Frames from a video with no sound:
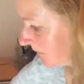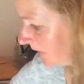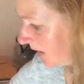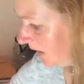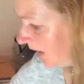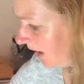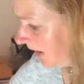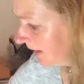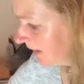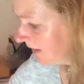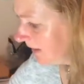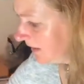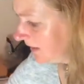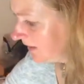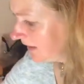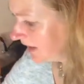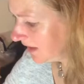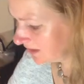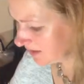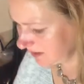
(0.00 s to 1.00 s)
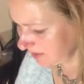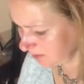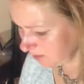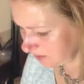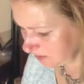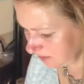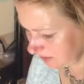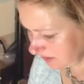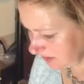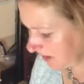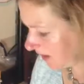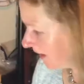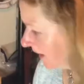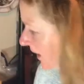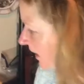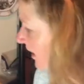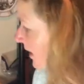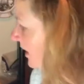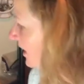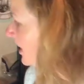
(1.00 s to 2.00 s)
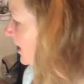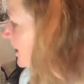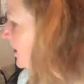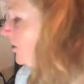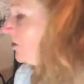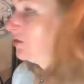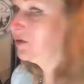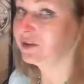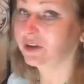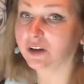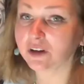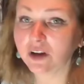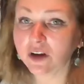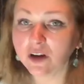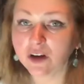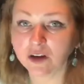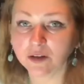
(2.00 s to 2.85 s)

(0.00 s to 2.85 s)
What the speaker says: I think that's the blue sky will